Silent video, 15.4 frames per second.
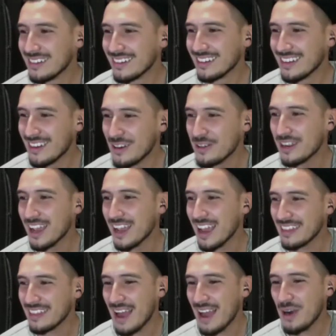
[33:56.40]
okay,
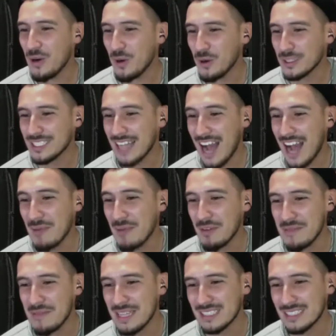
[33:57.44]
that whole time of
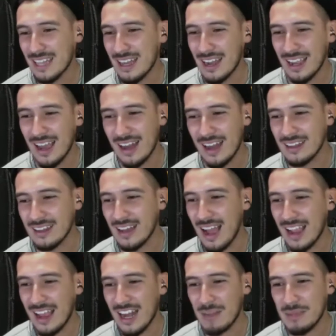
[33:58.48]
me saying I
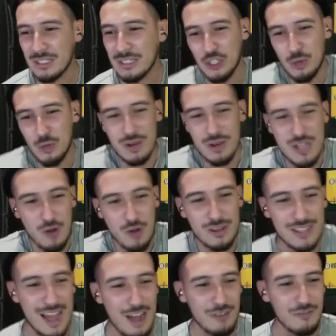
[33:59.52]
gotta be super yoked
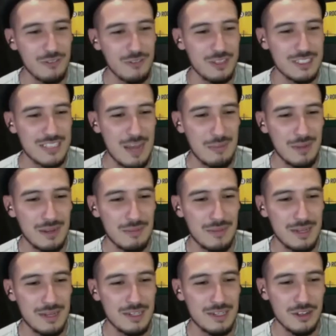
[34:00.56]
out for the time my
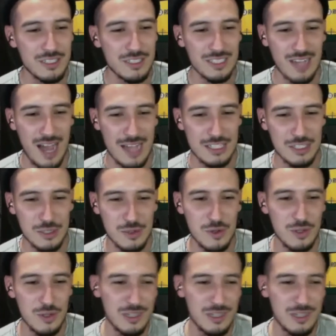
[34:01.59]
daughter's in high school. And if